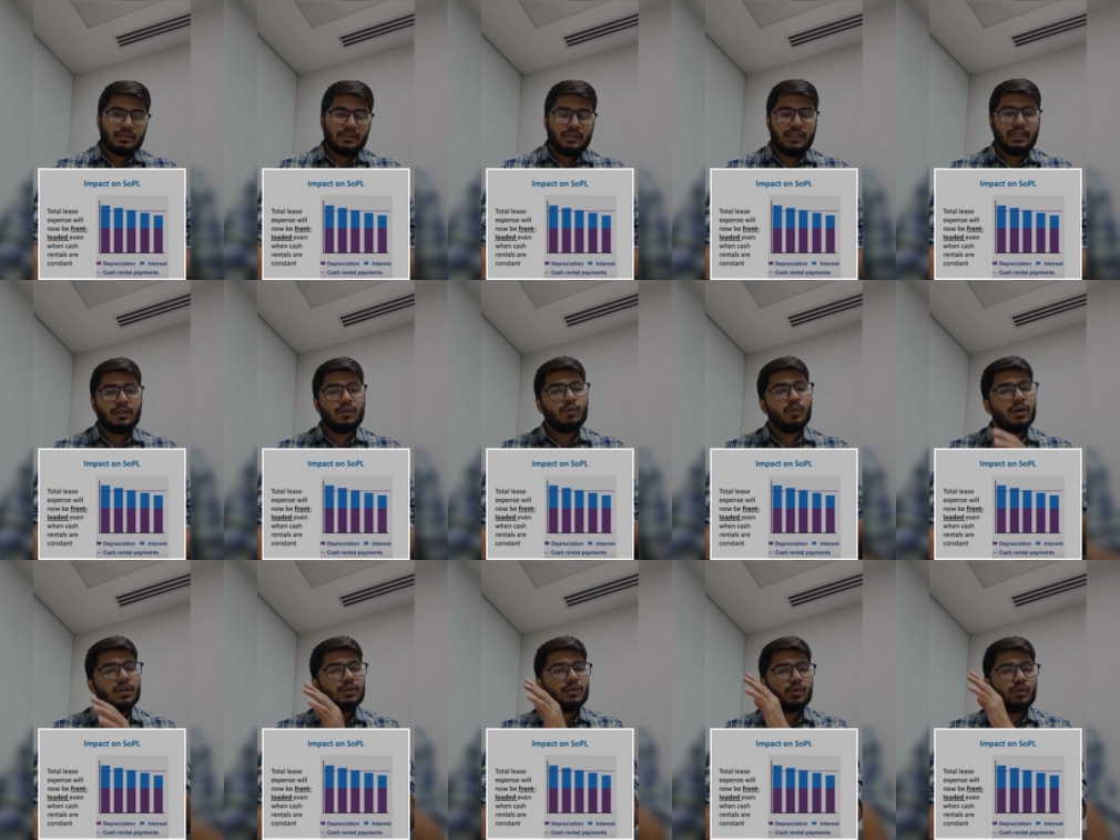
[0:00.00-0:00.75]

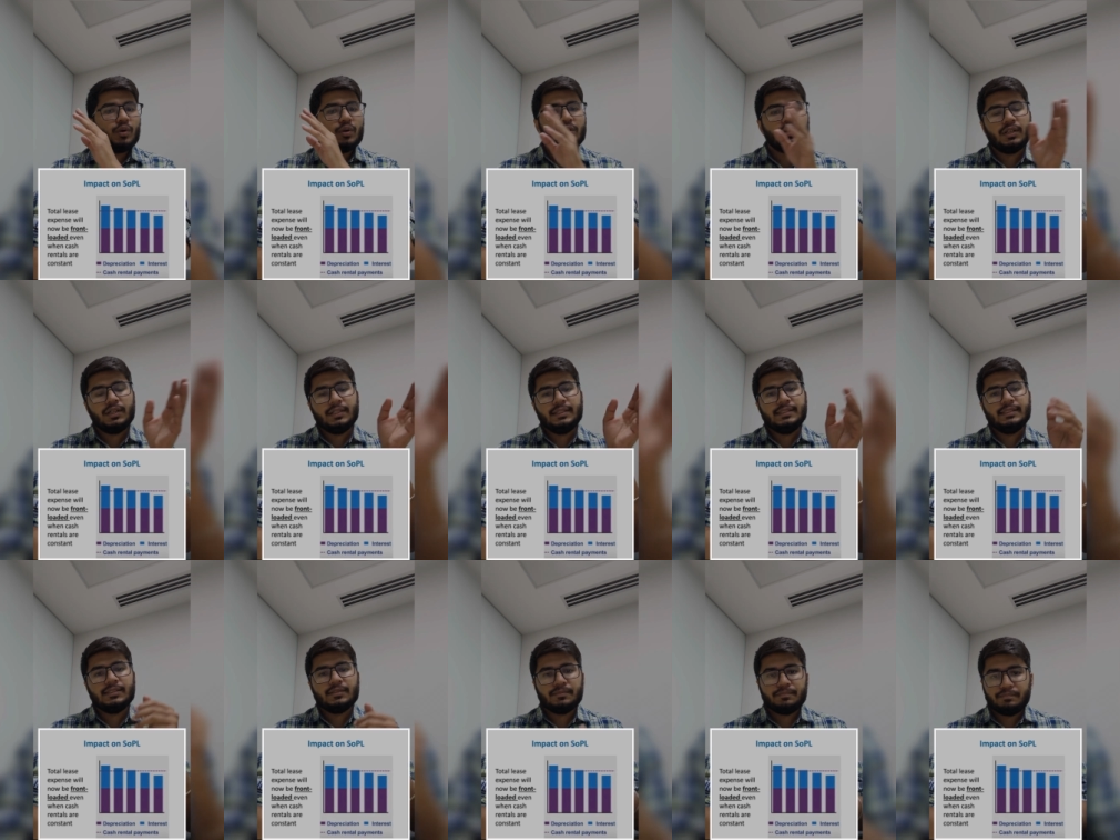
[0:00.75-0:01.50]
equal throughout the
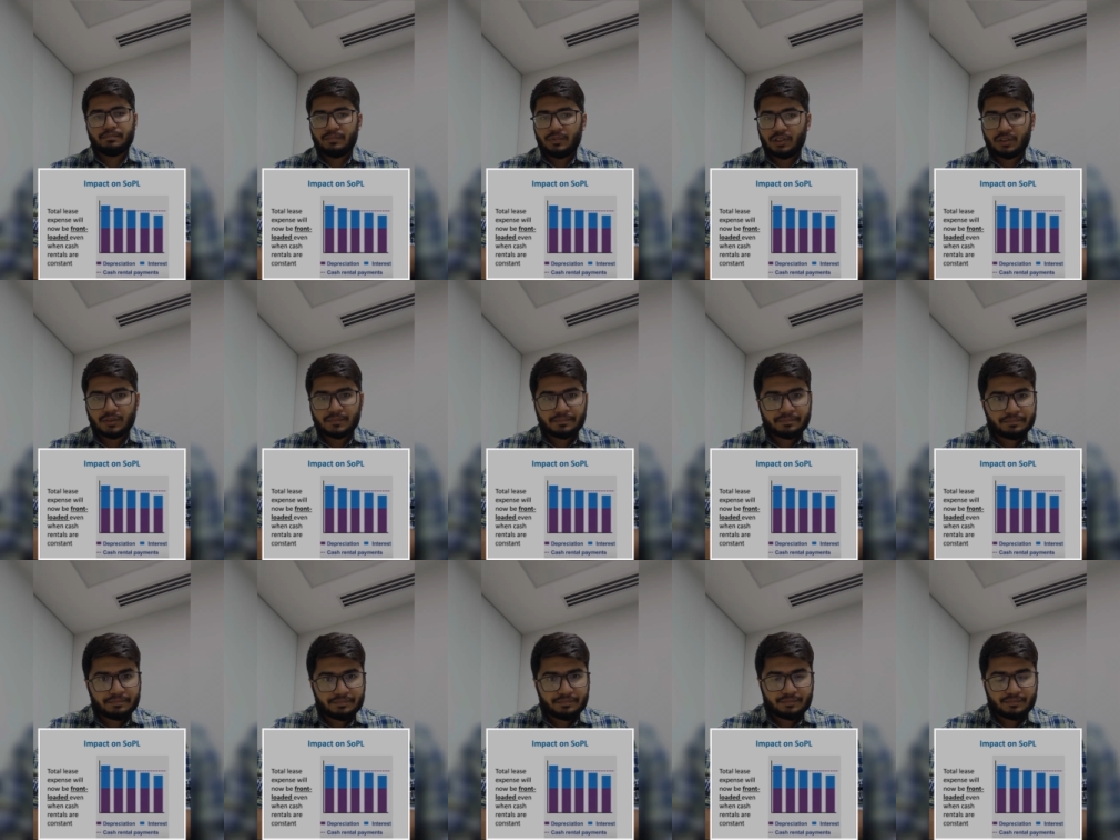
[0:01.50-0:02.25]
lease
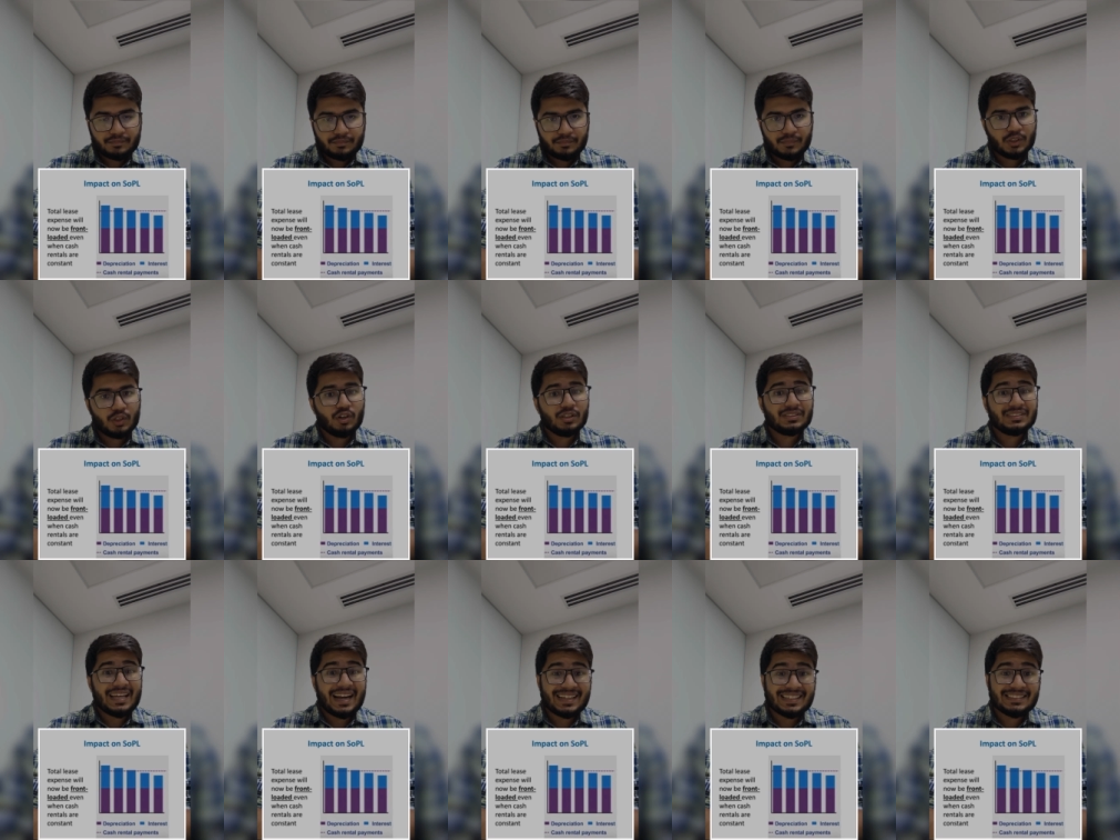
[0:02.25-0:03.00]
term
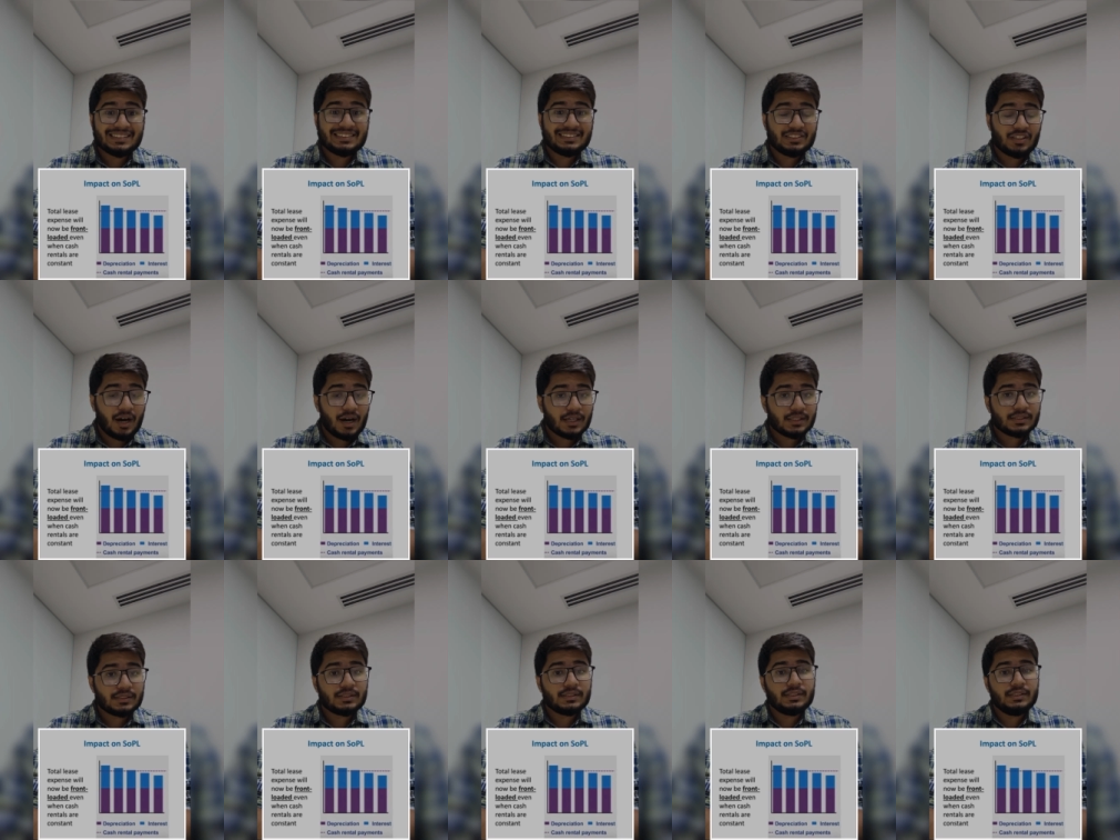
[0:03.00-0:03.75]
because that is
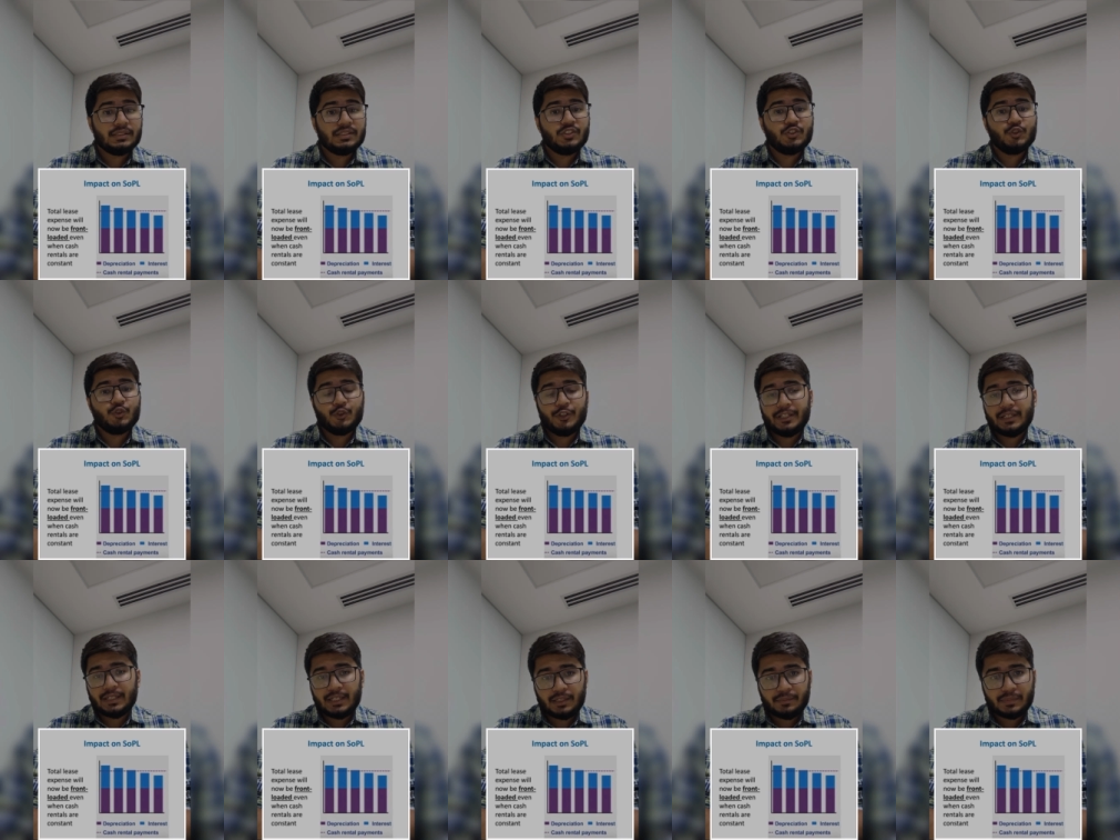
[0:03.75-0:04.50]
charged in a
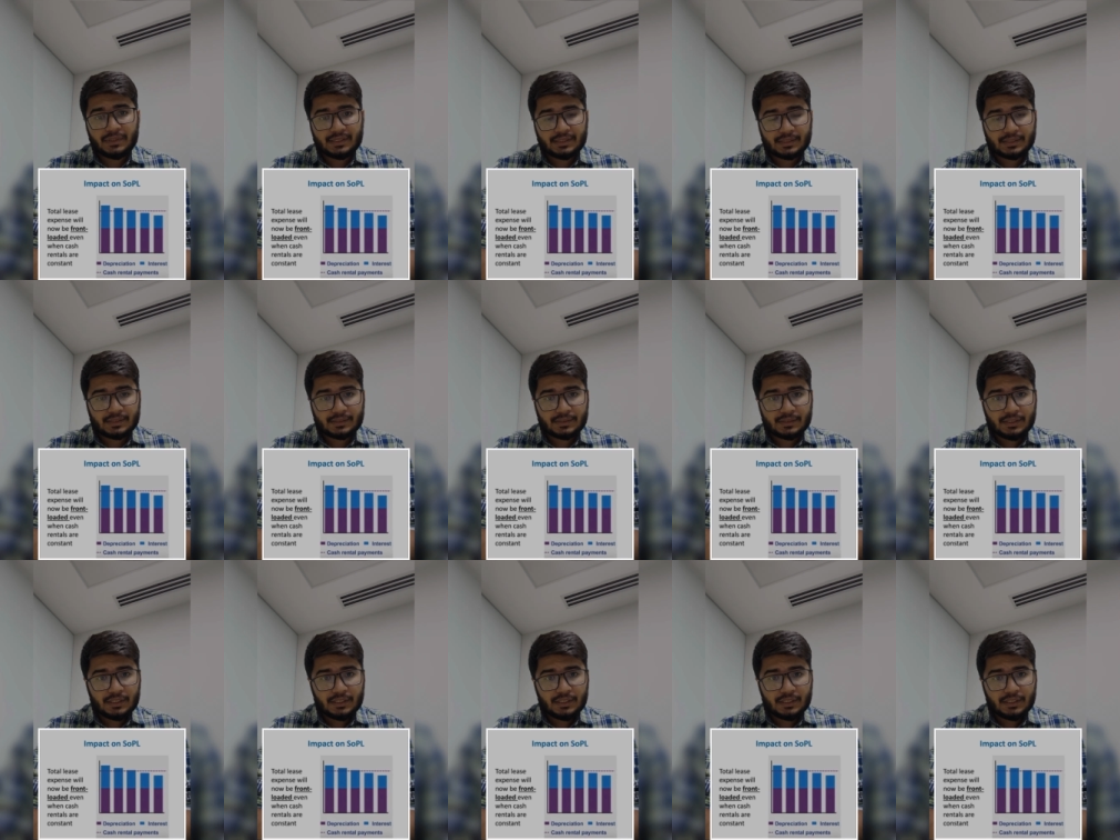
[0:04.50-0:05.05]
straight line basis.